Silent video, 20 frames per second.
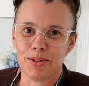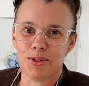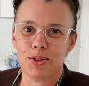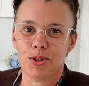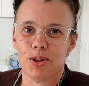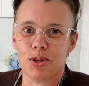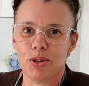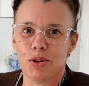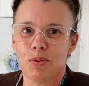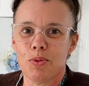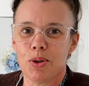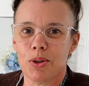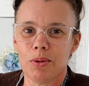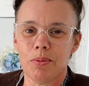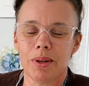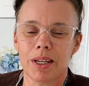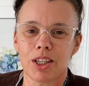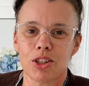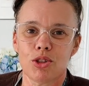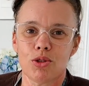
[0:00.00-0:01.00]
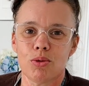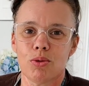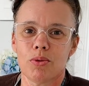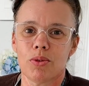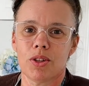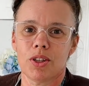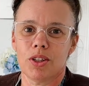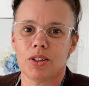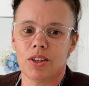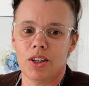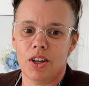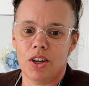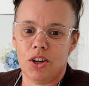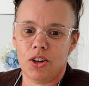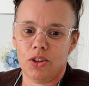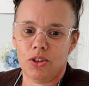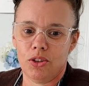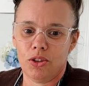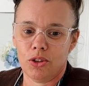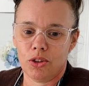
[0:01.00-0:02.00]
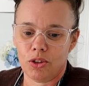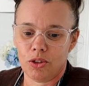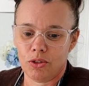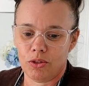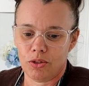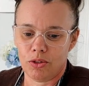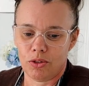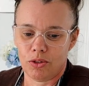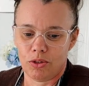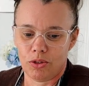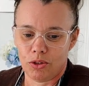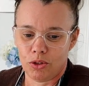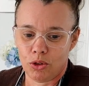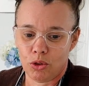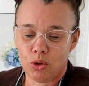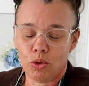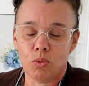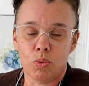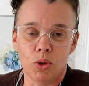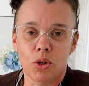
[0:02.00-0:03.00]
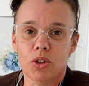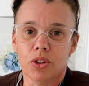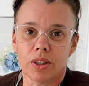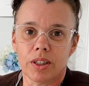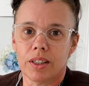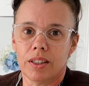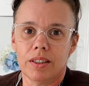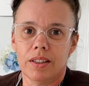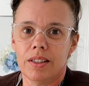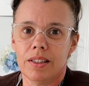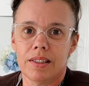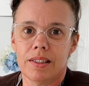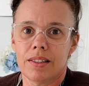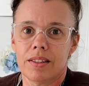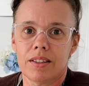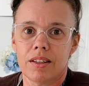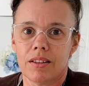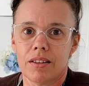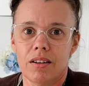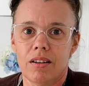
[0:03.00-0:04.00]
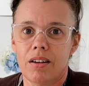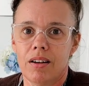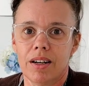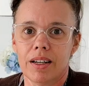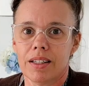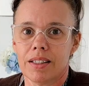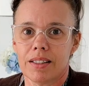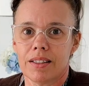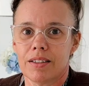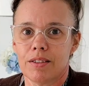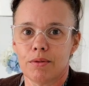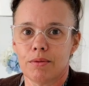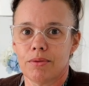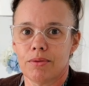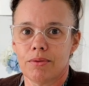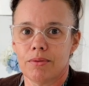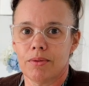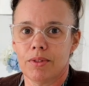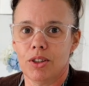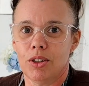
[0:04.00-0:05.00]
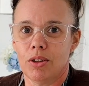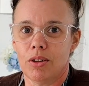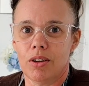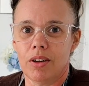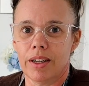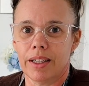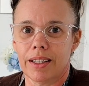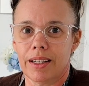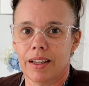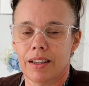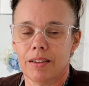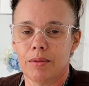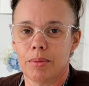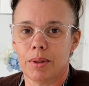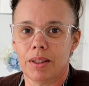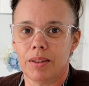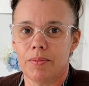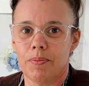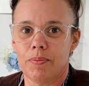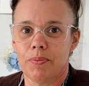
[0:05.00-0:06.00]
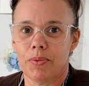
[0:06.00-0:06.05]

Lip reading: So you want to make sure that, you know, your work is to the highest of your high caliber.